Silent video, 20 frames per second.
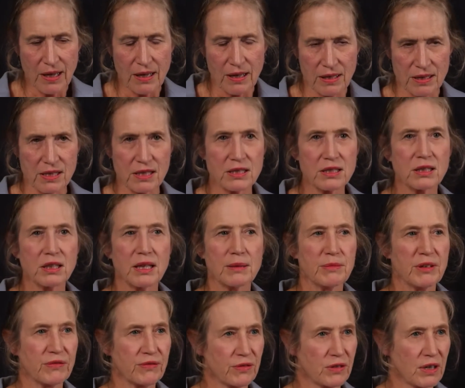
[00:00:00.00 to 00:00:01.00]
it's a
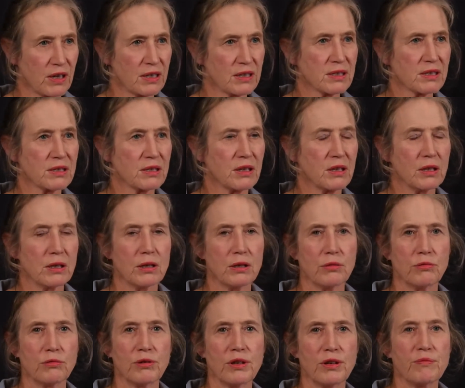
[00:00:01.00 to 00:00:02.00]
dilemma for us.
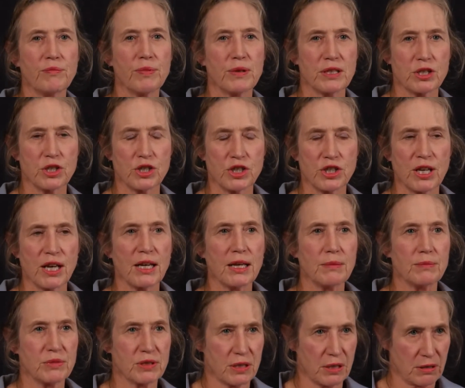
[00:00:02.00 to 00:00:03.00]
We've been
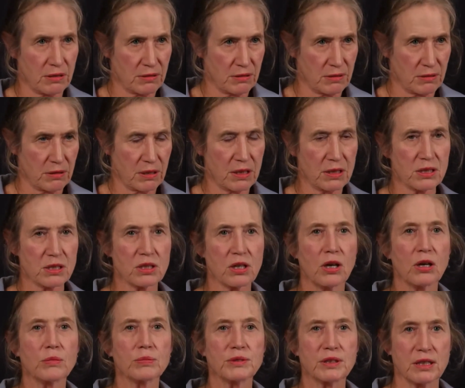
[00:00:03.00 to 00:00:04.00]
shaped and
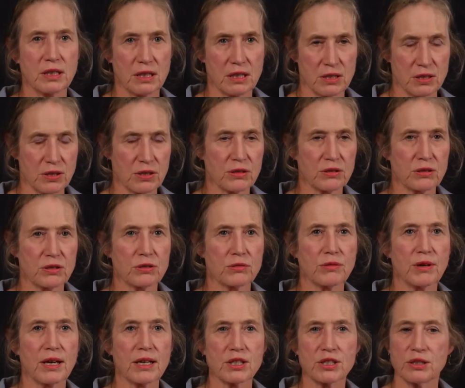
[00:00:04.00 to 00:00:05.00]
sculpted in a certain
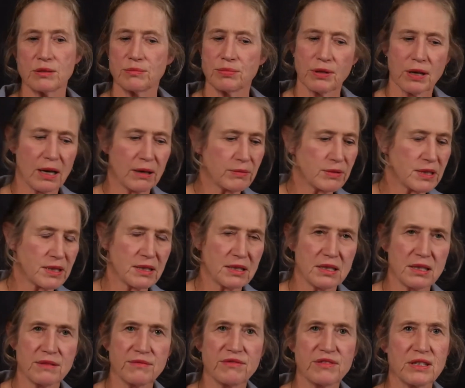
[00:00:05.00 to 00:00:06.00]
direction probably
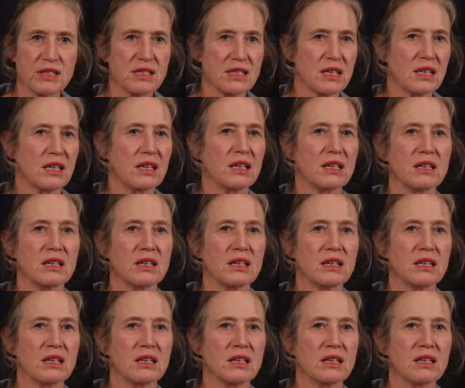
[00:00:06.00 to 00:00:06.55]
since infancy.